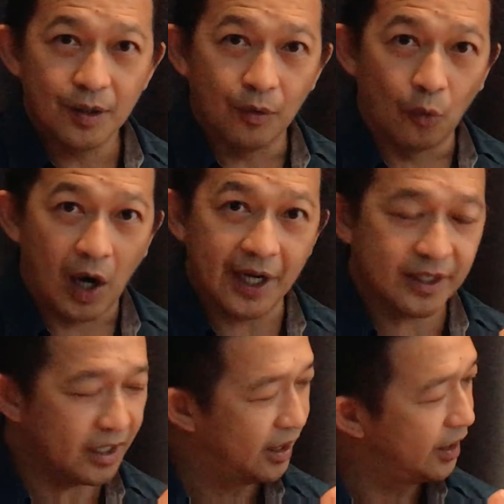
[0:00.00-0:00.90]
1,
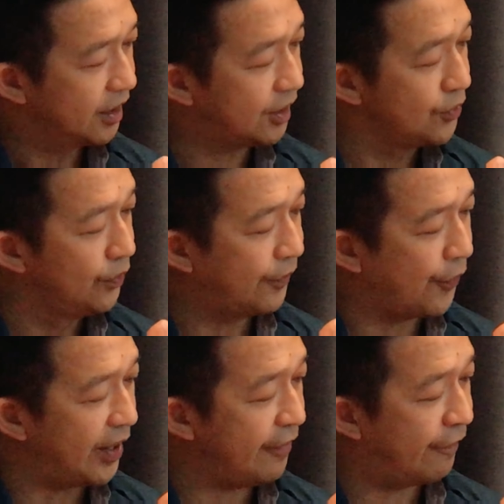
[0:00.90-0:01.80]
2,
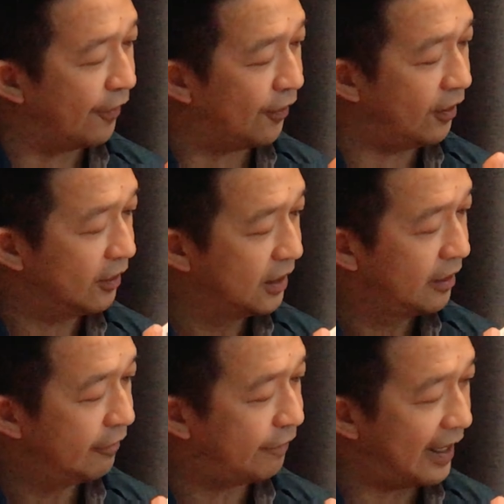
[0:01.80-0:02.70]
3, 4,
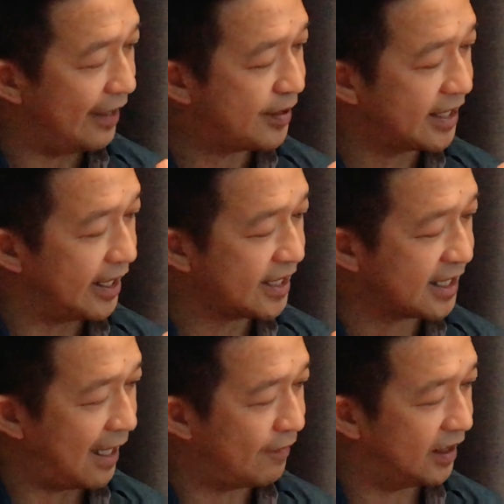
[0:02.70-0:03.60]
5, 6,
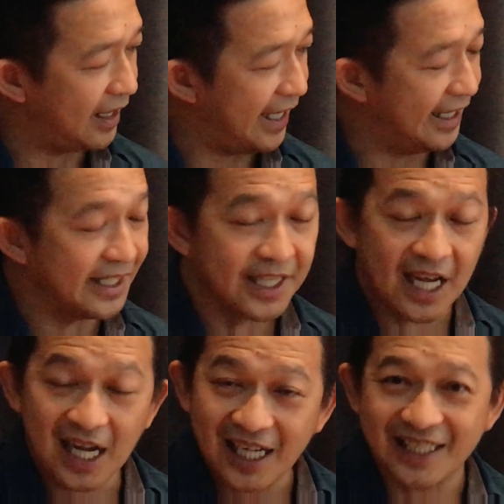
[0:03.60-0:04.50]
7, 8,
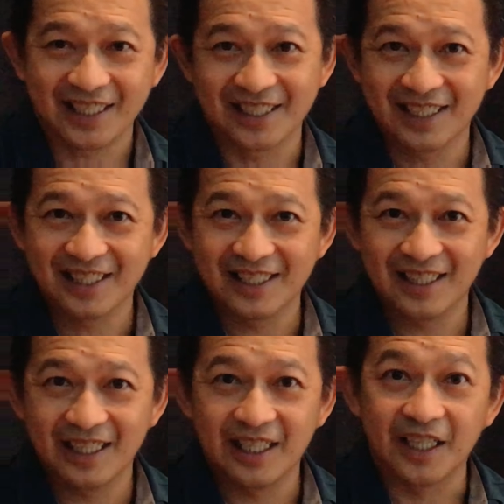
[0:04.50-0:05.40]
9.
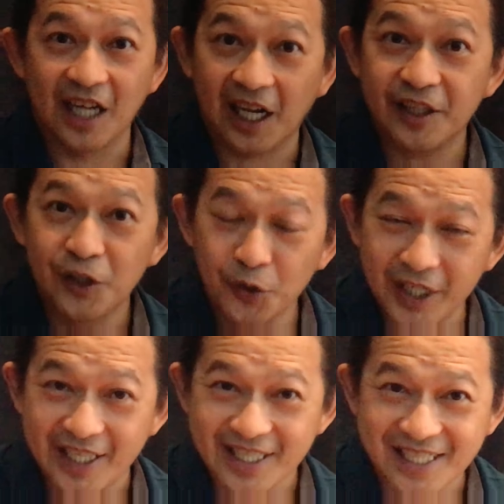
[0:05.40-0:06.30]
9
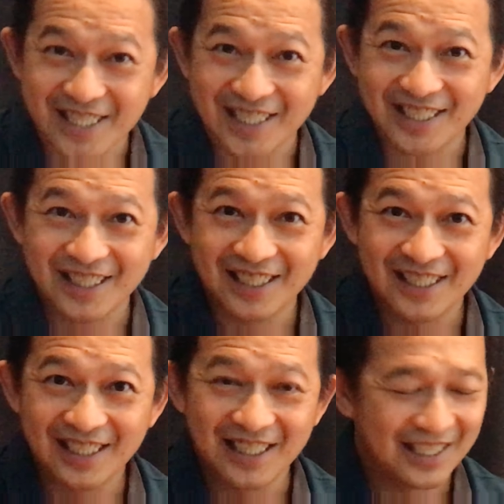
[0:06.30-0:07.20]
units.
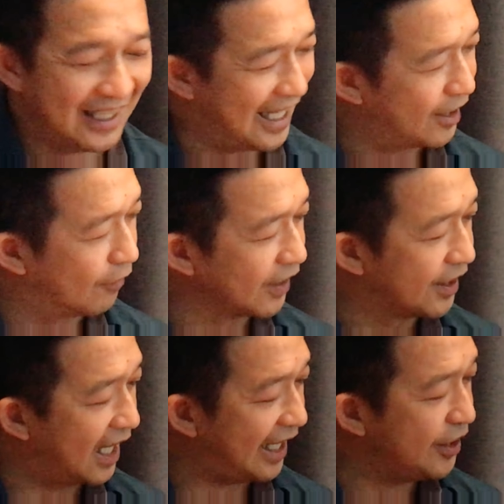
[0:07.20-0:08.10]
And of the
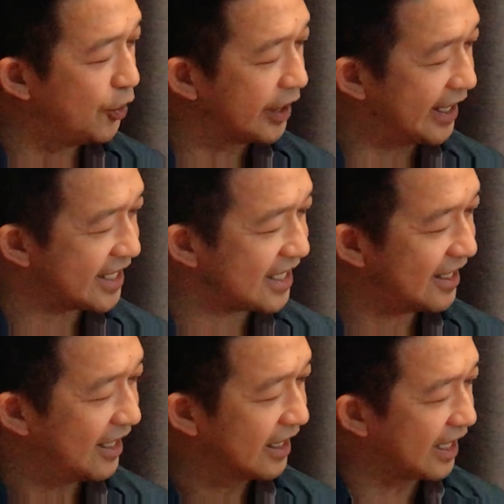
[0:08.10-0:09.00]
9 units,
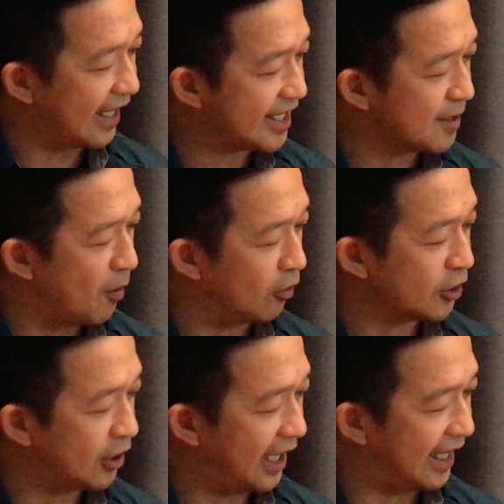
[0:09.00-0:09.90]
9 small
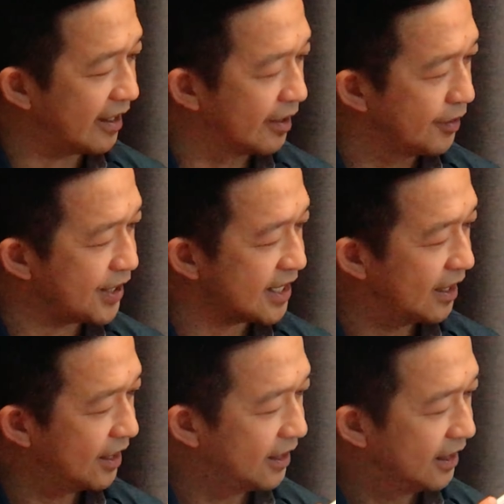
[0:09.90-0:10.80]
triangles,
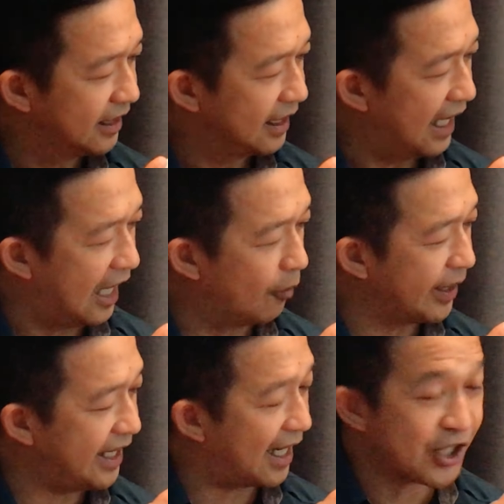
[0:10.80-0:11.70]
how
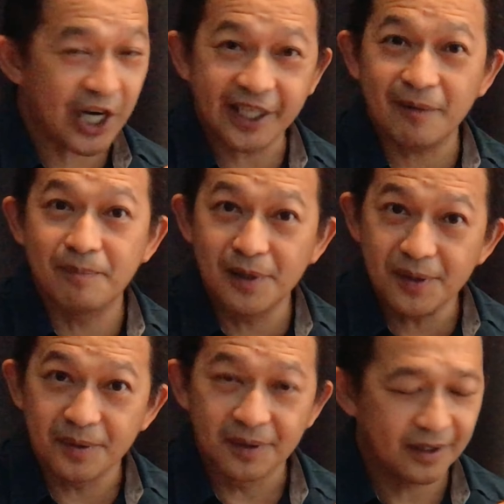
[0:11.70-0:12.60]
many are shaded blue?